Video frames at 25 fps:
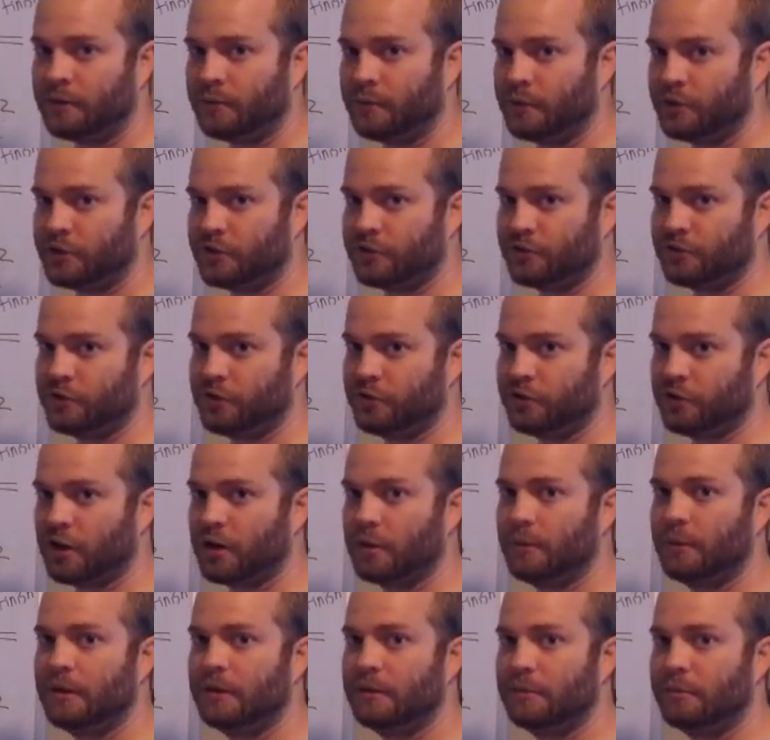which is
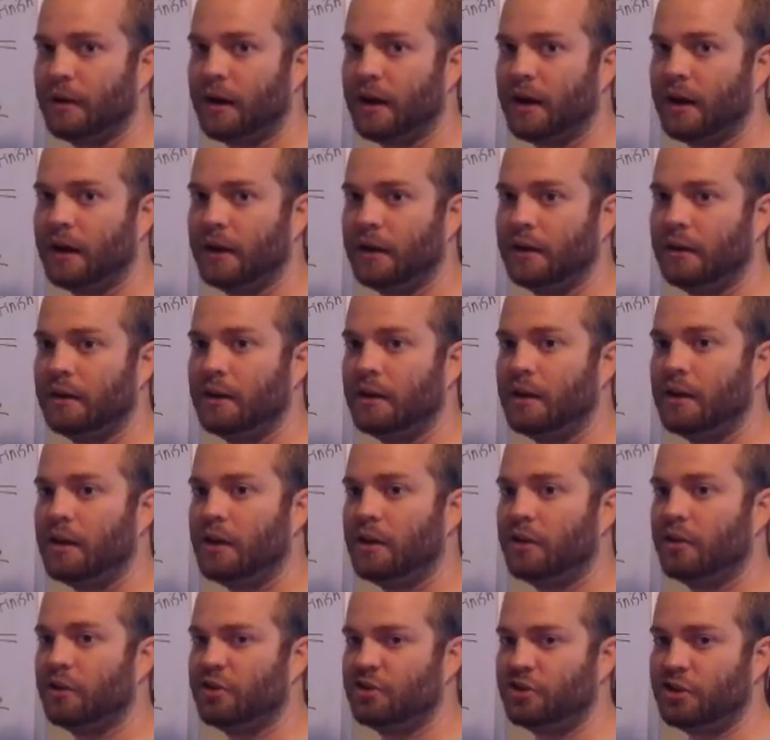determined by
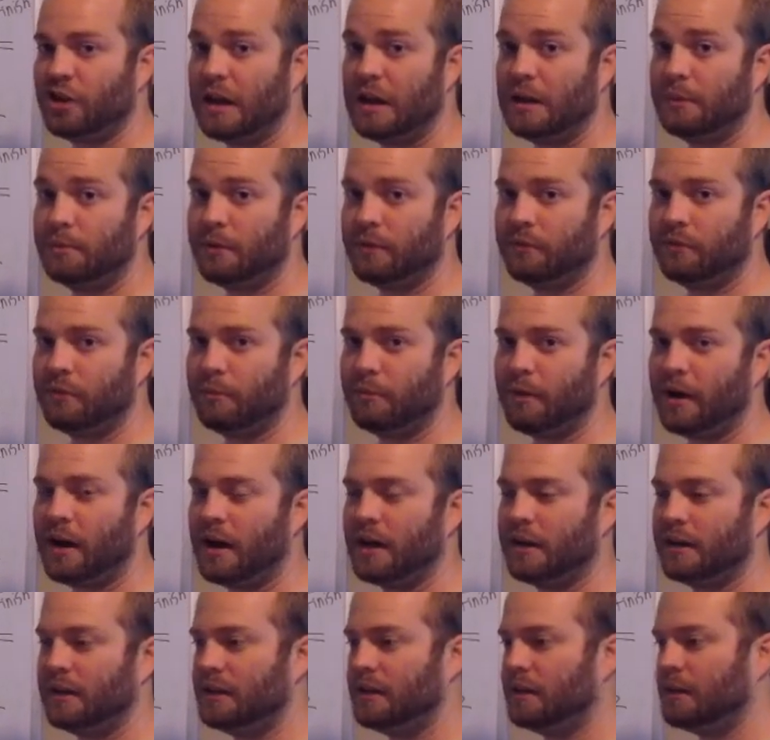the shape of the
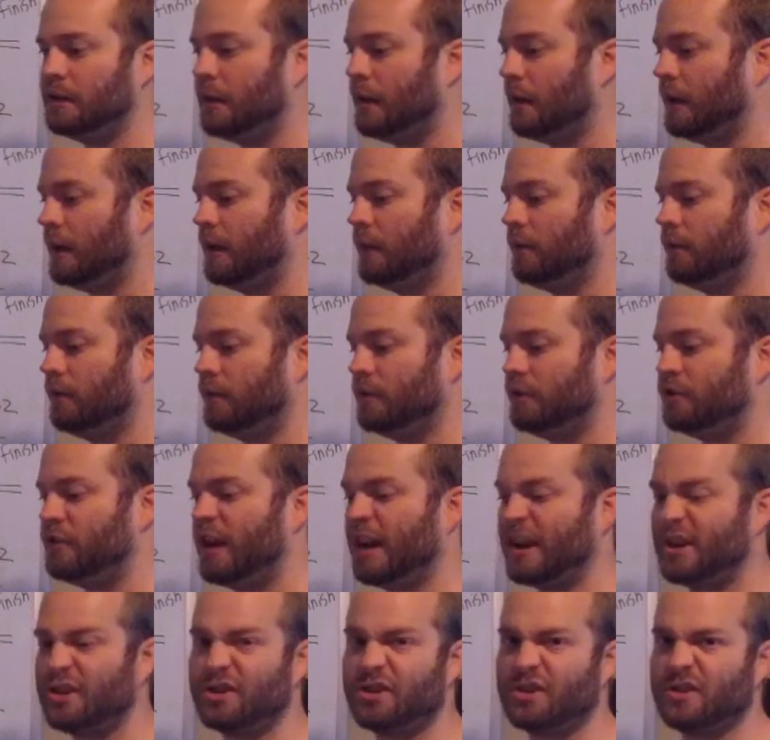body and the
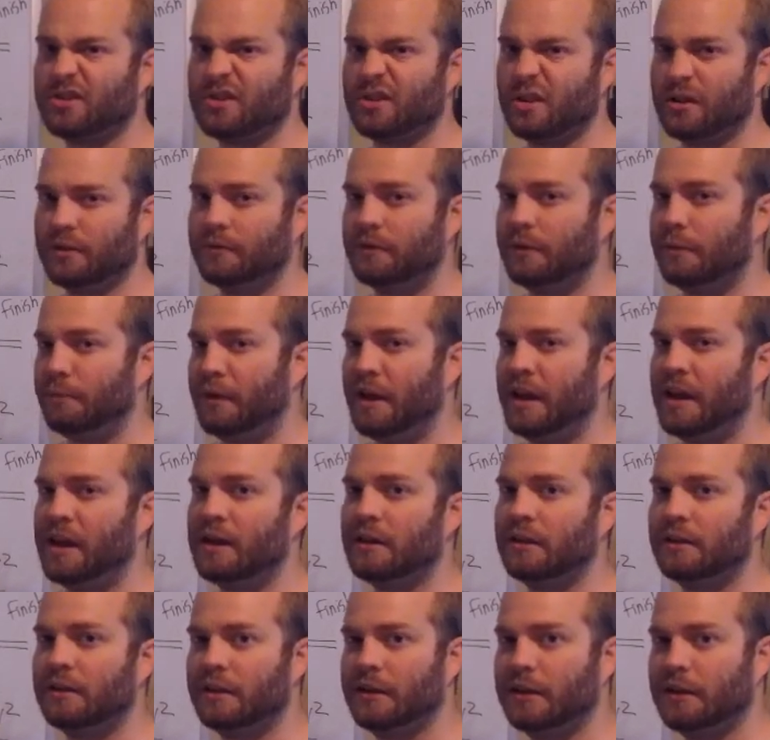texture of the
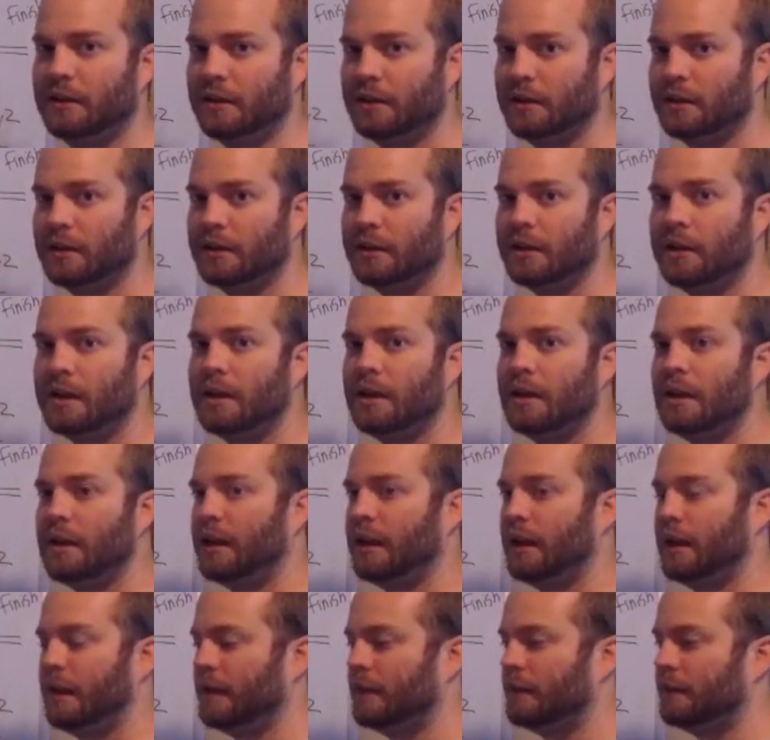paneling
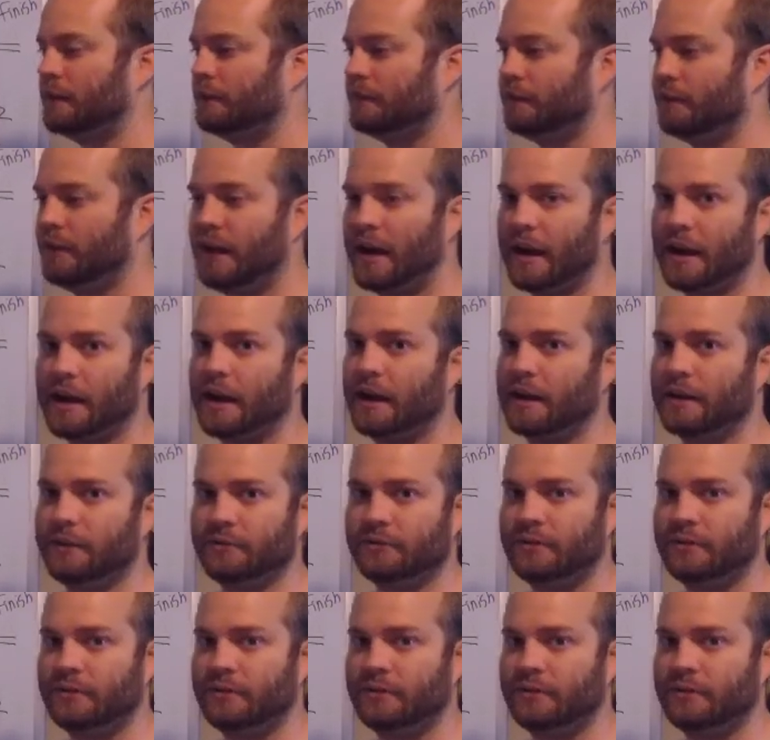and that kind of